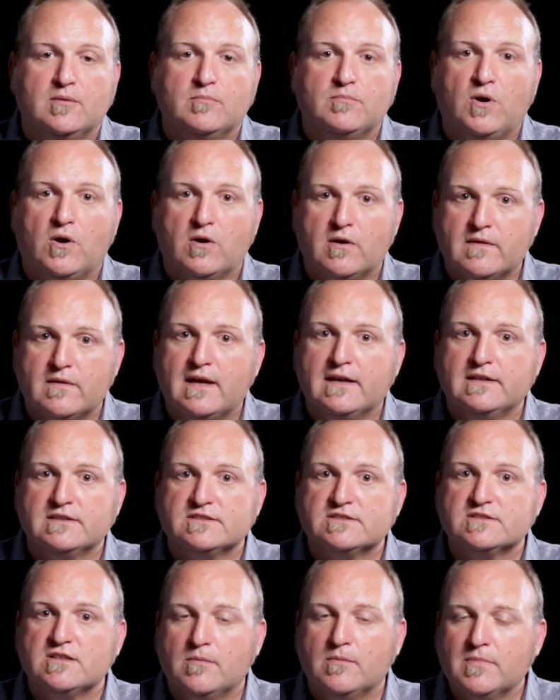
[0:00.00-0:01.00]
Part of that
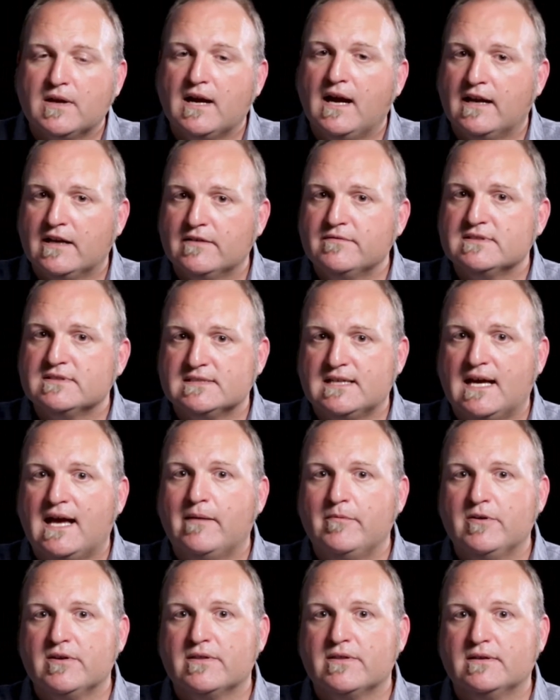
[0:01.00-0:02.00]
is some kind of a
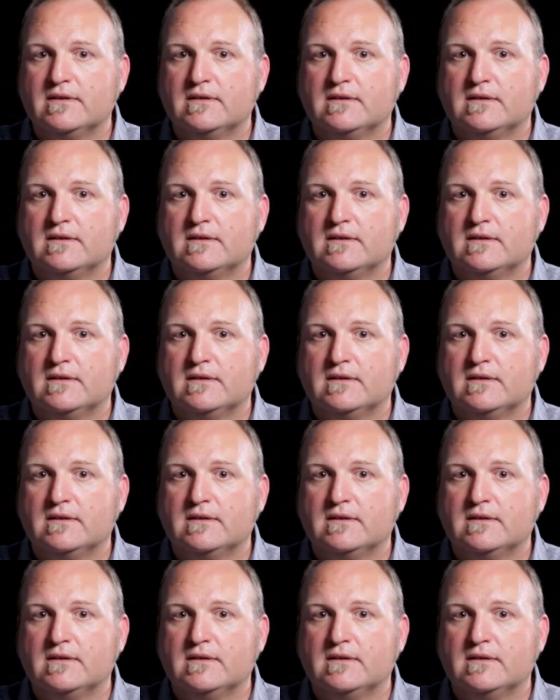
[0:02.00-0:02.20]
Sabbath.